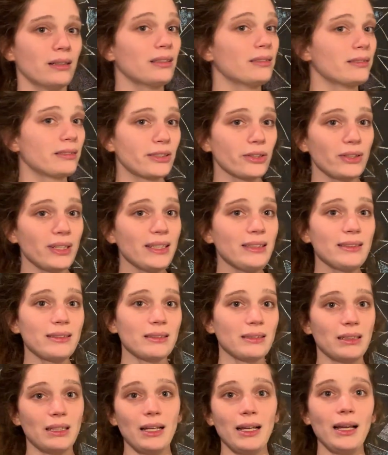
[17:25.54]
So
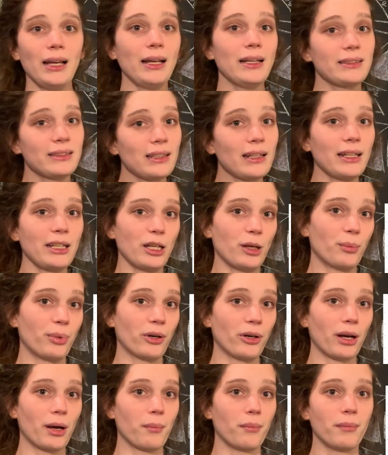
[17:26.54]
it's a linear
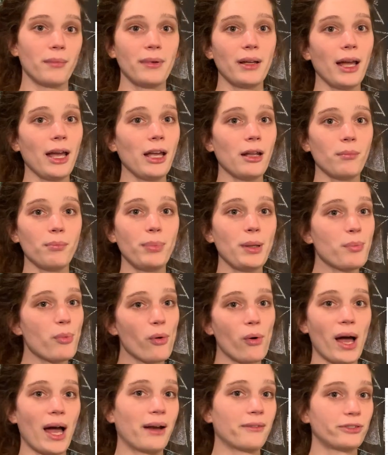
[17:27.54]
program, and people
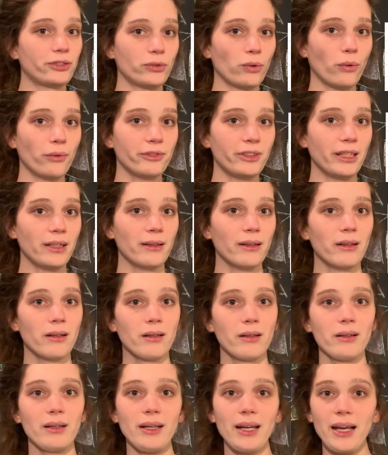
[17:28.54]
have solved it.
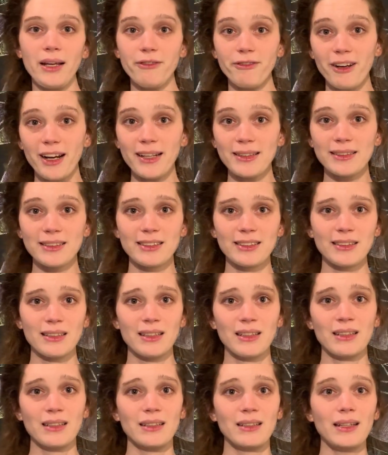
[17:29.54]
In fact,
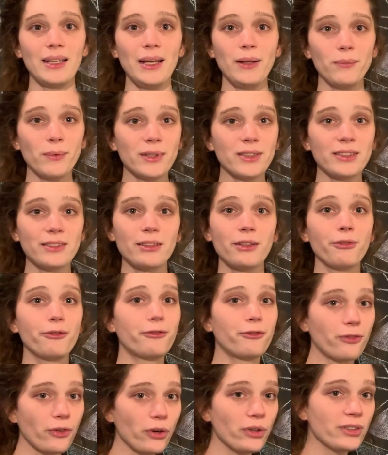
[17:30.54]
it was the
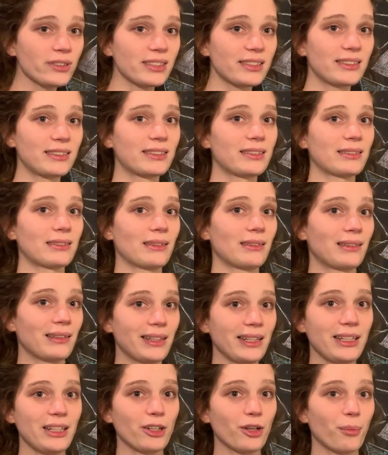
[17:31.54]
first
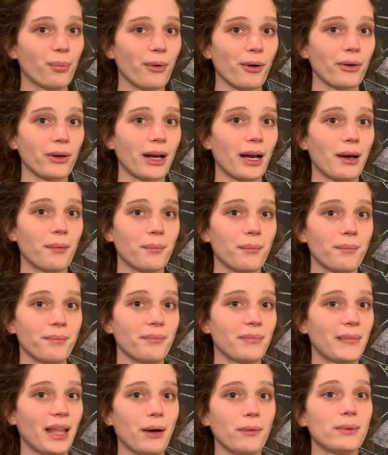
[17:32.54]
linear program
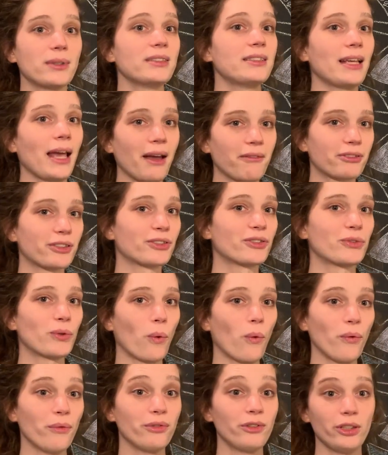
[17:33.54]
that was ever
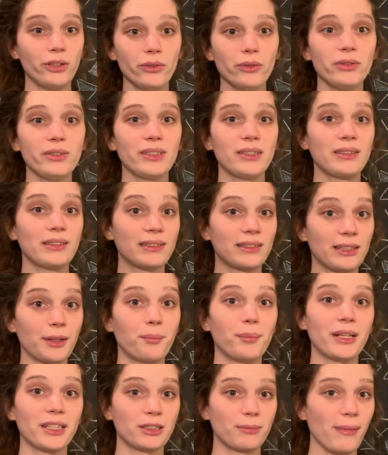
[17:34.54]
solved using the
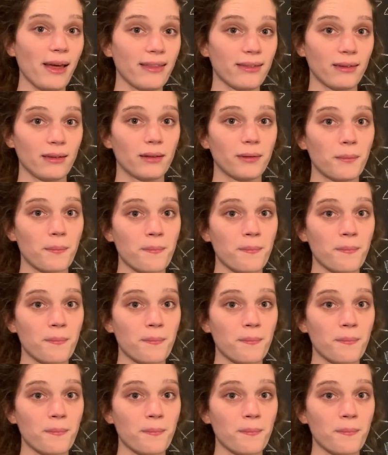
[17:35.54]
simplex method.